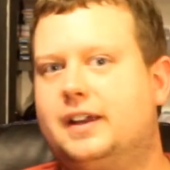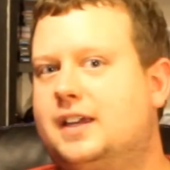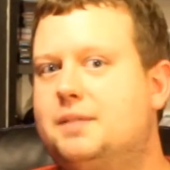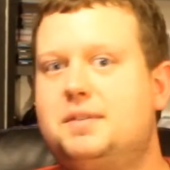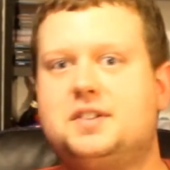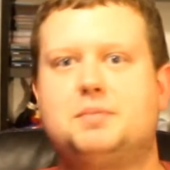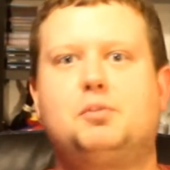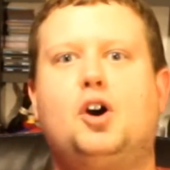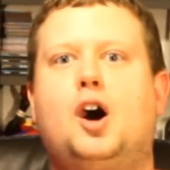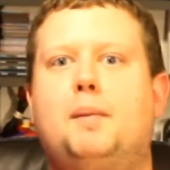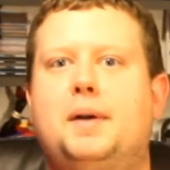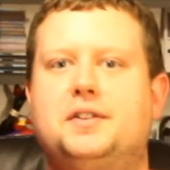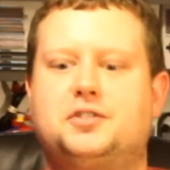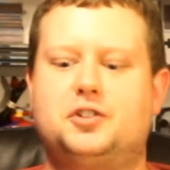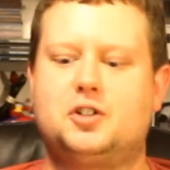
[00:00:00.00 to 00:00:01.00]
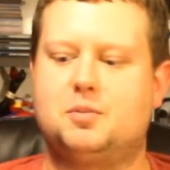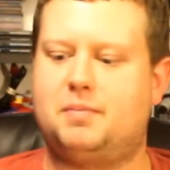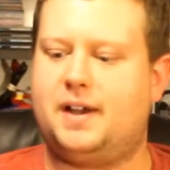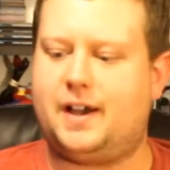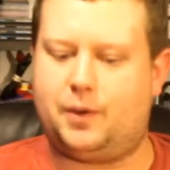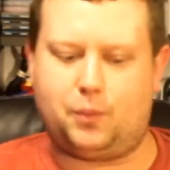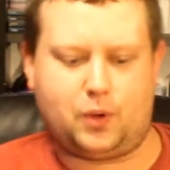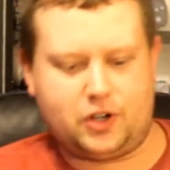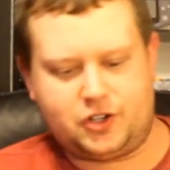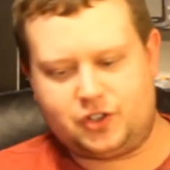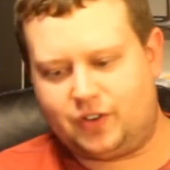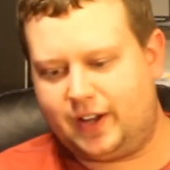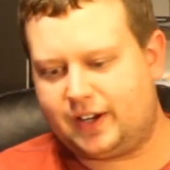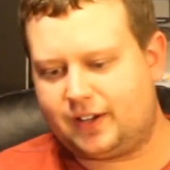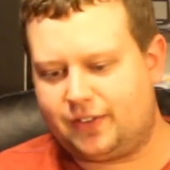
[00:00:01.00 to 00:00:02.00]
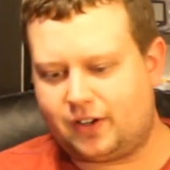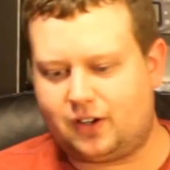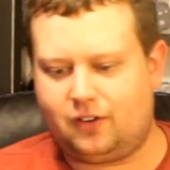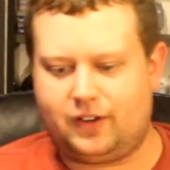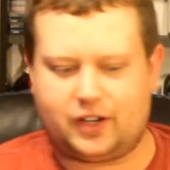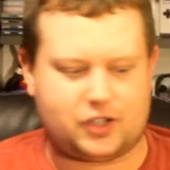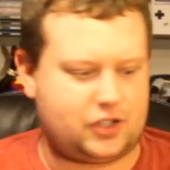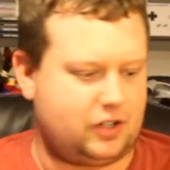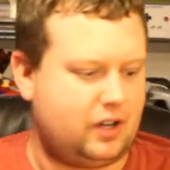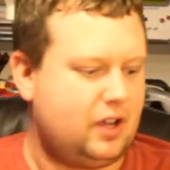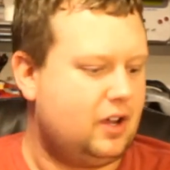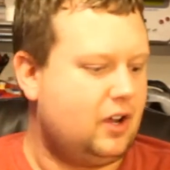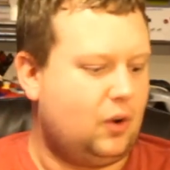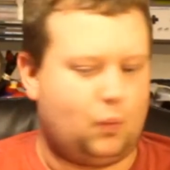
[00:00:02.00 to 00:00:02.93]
Give me some comments, good or bad. What did you like in the collection?